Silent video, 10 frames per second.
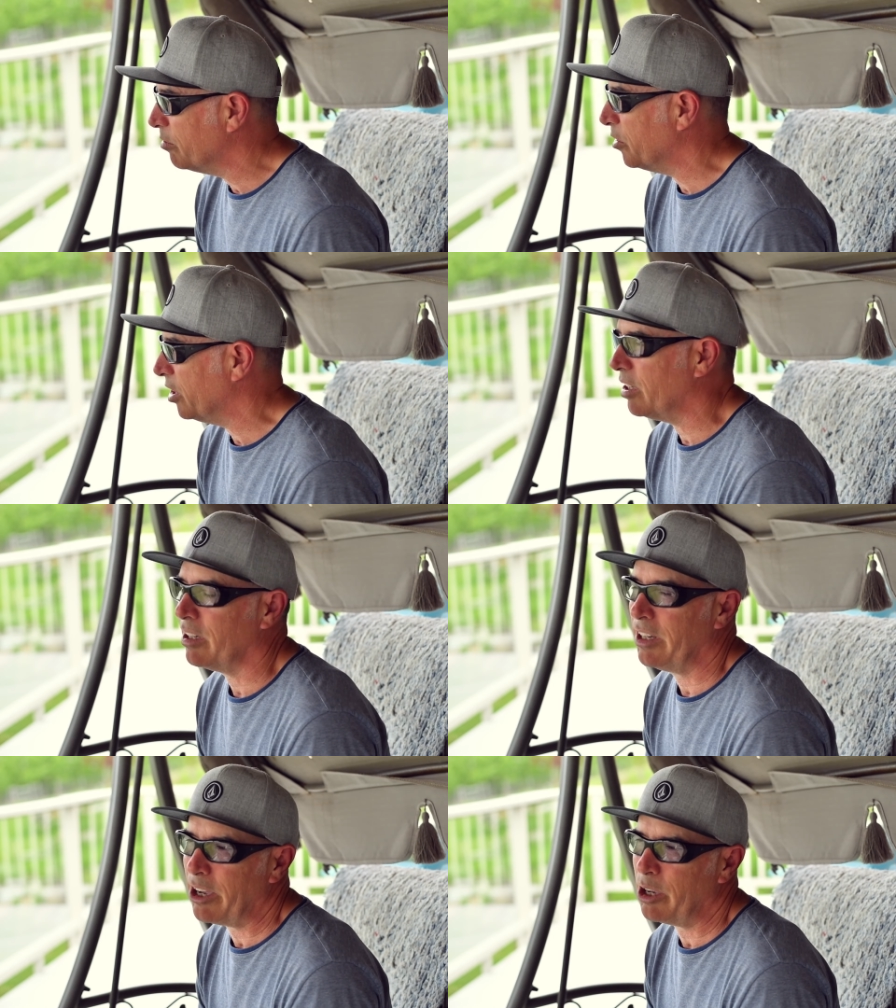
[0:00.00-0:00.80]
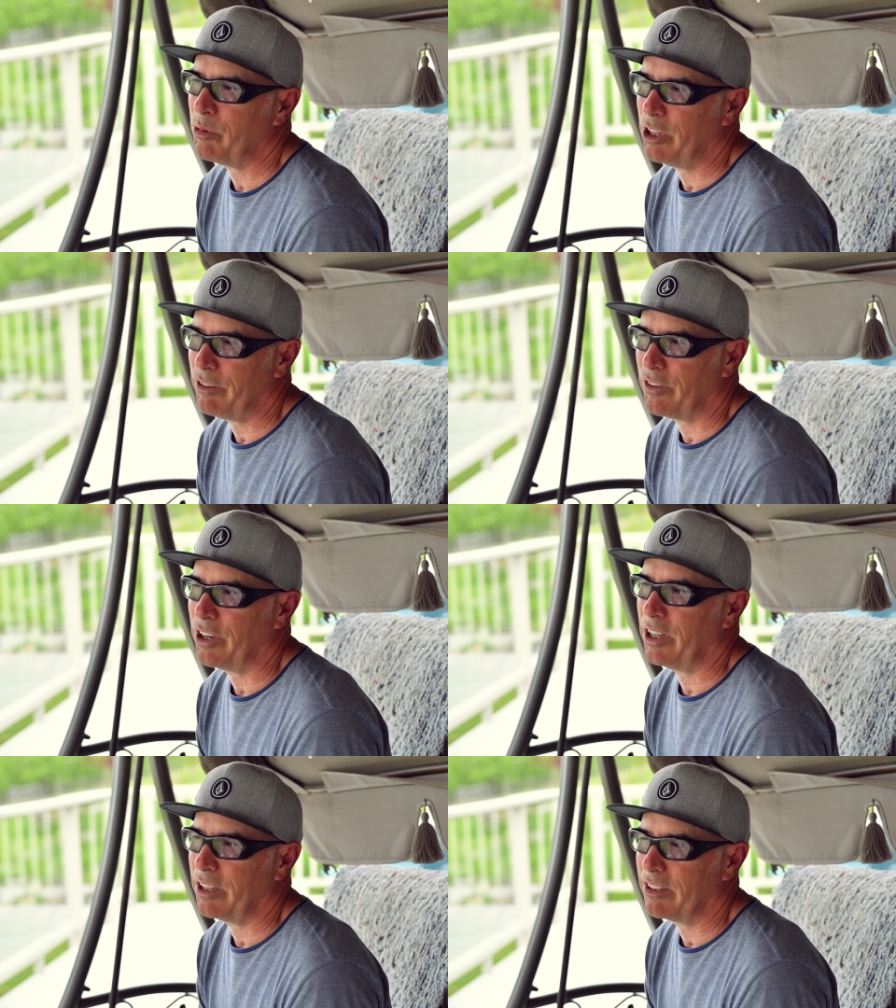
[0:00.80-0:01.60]
But now I'm really
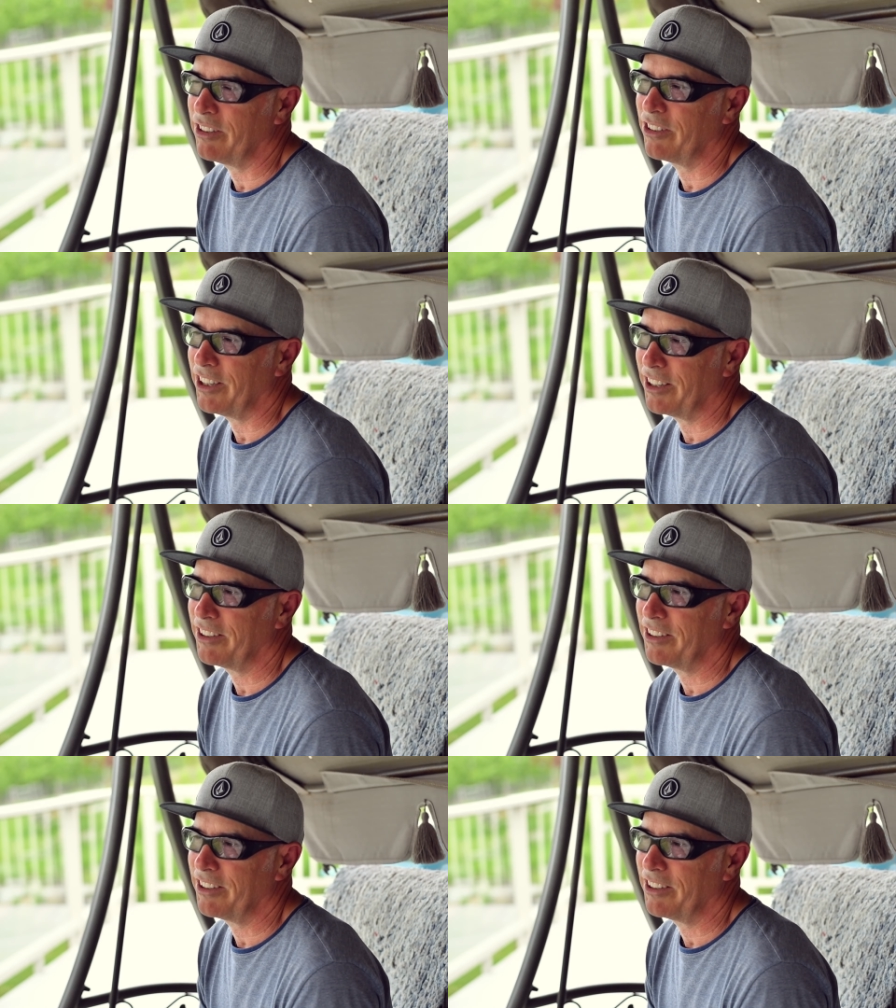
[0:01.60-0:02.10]
finding, okay,